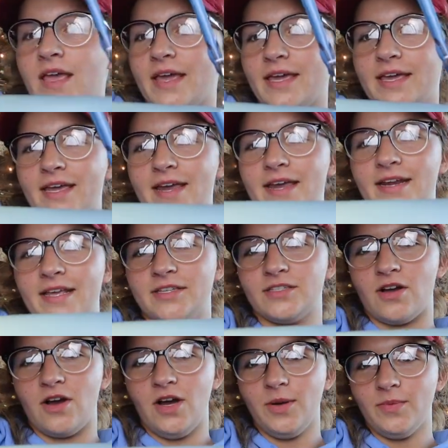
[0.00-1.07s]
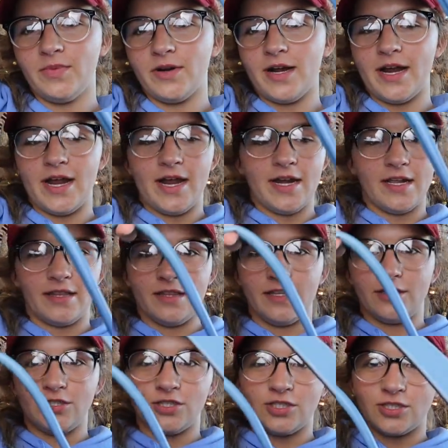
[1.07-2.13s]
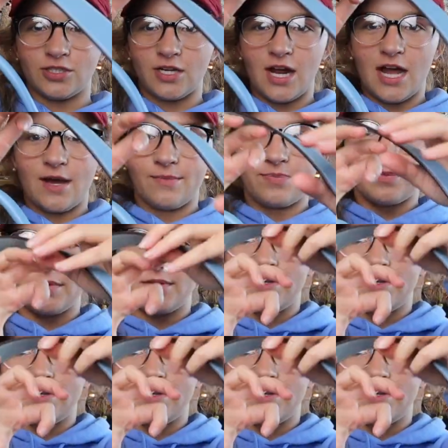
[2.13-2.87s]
And it's ombre. The strap